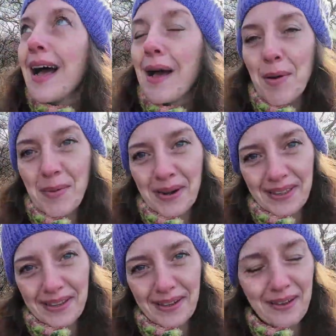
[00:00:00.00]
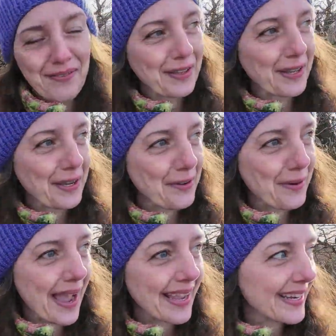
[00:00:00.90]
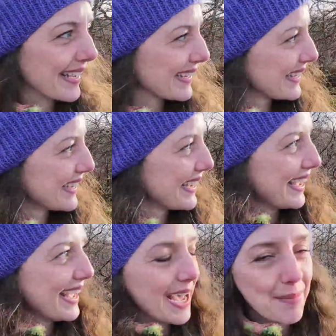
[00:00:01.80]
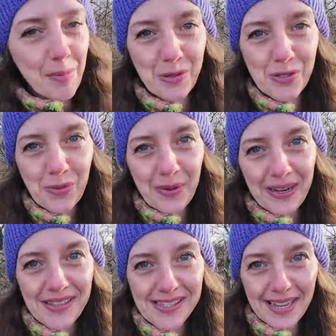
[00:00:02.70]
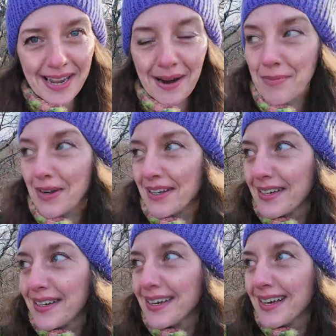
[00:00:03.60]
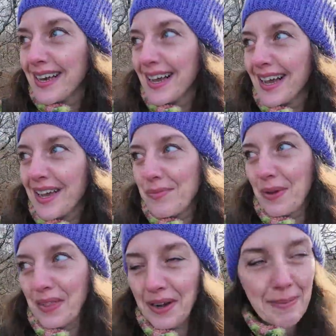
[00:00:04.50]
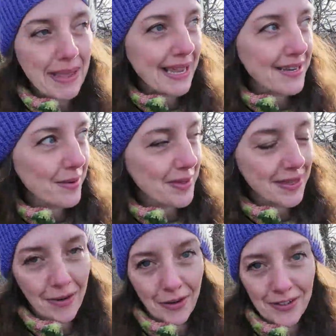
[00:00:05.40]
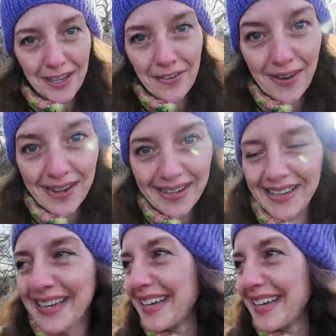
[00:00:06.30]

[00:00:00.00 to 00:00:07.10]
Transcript: I'm aware that I feel like crying, and I'm also aware there's a camera and whether I might end up with an ugly cry.